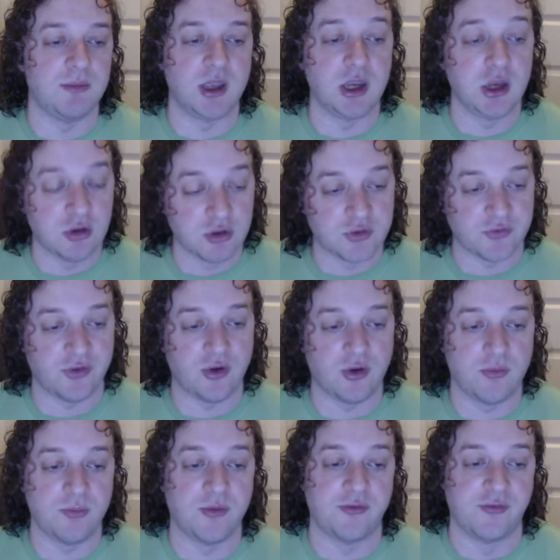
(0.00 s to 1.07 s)
useful
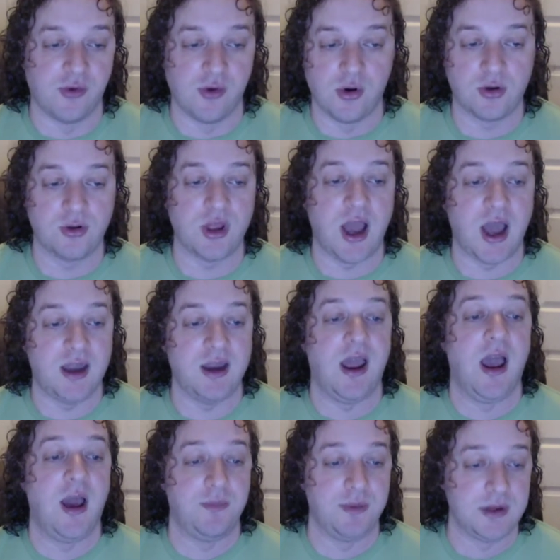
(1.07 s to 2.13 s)
before that
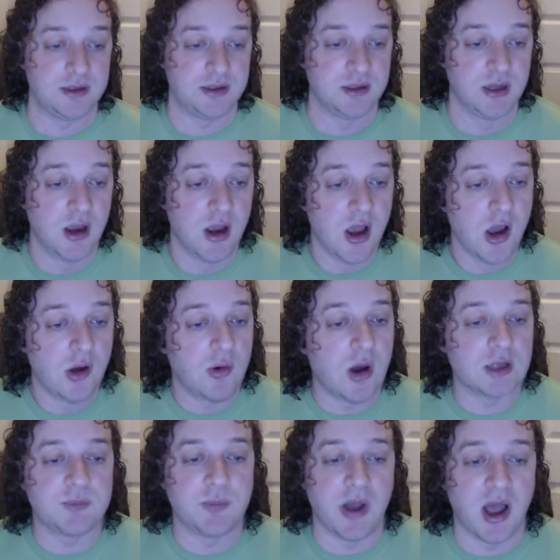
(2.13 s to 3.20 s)
happens. While
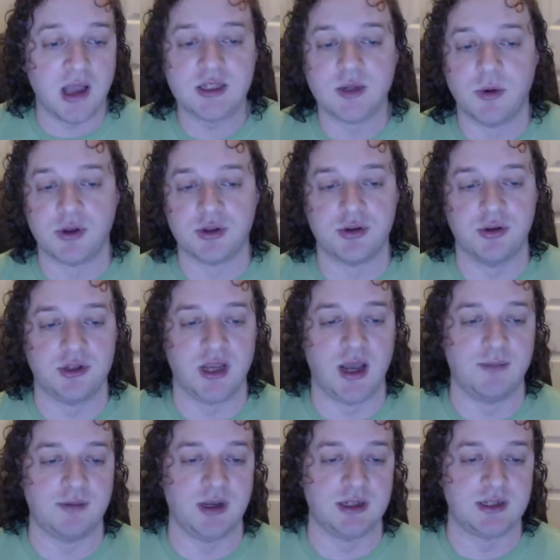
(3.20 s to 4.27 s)
it's possible to
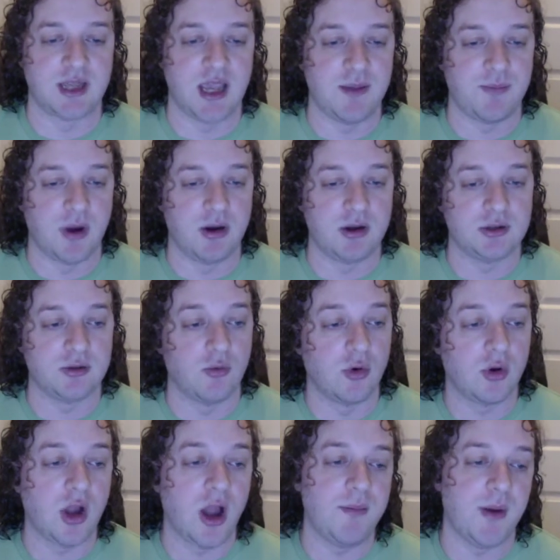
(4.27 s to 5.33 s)
attempt an escape artist or
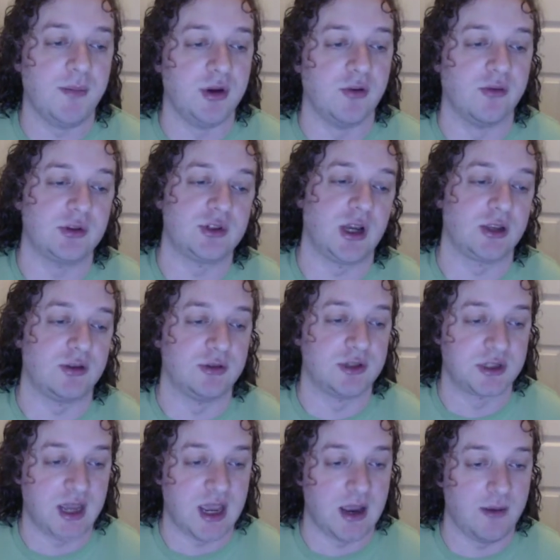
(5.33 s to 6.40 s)
combat maneuver check to
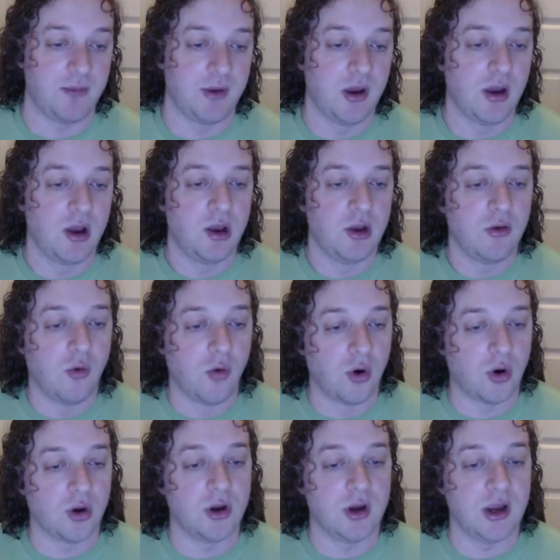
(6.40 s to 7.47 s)
escape,
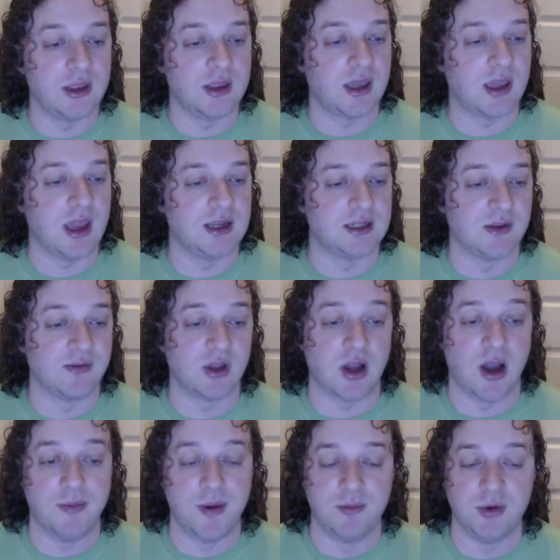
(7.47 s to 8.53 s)
or in the case of the
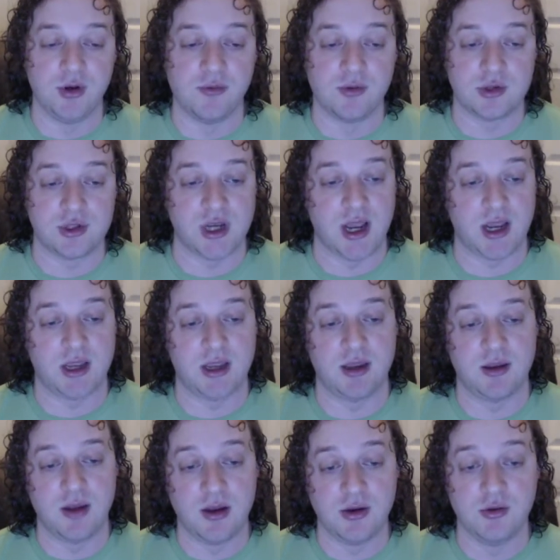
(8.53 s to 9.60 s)
combat maneuver check,
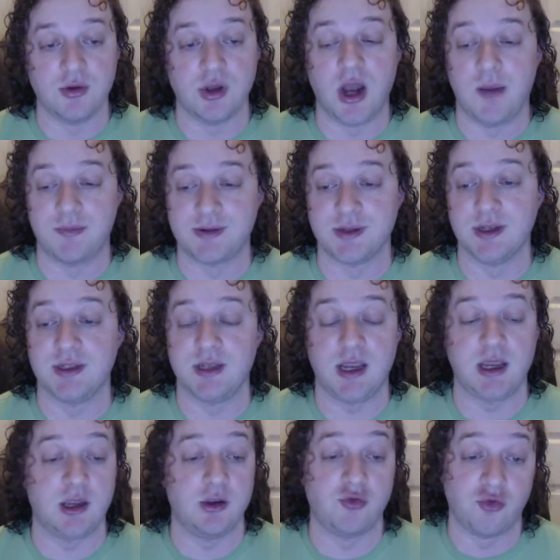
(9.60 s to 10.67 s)
you can optionally take
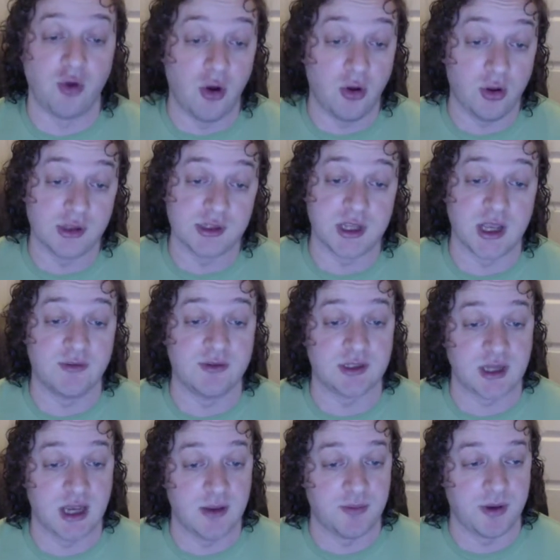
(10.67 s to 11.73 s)
control instead of
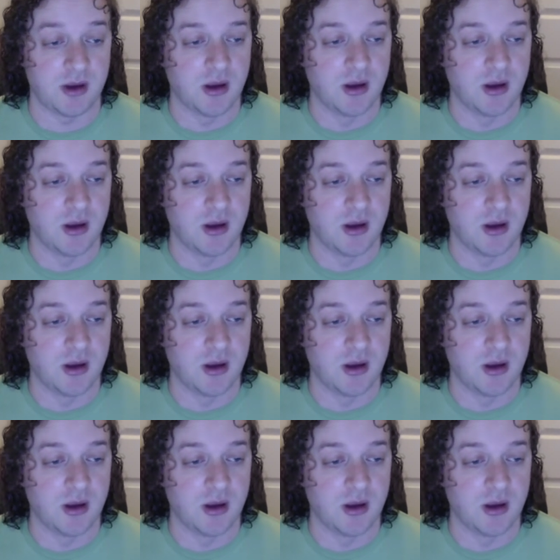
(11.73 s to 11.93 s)
escaping.